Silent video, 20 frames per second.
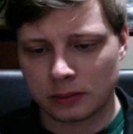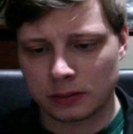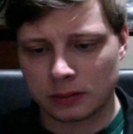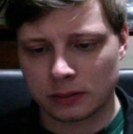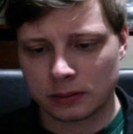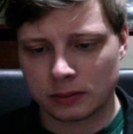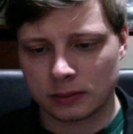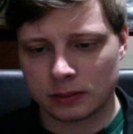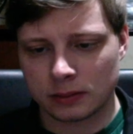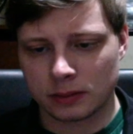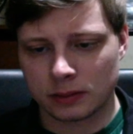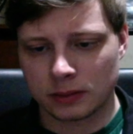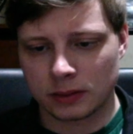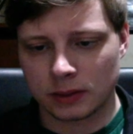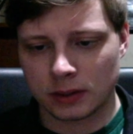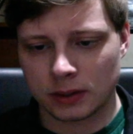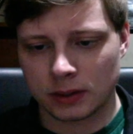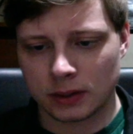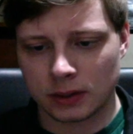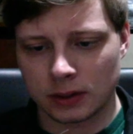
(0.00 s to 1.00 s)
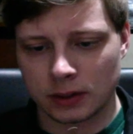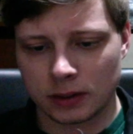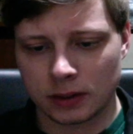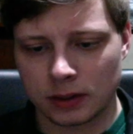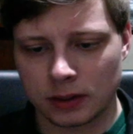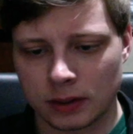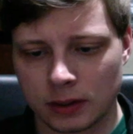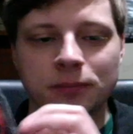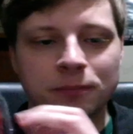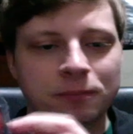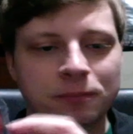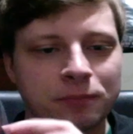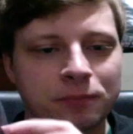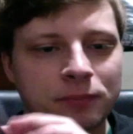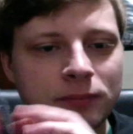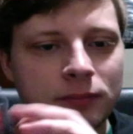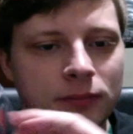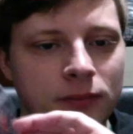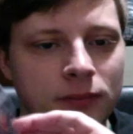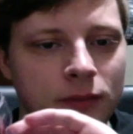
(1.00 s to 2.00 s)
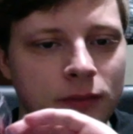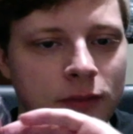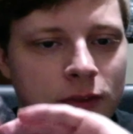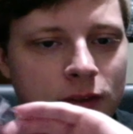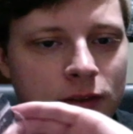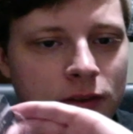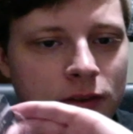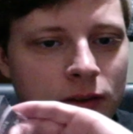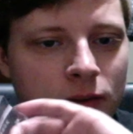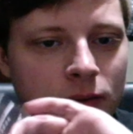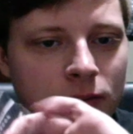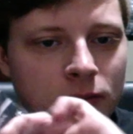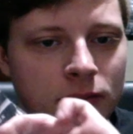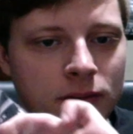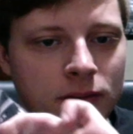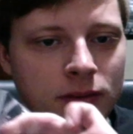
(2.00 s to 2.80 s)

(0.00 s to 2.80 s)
[no speech]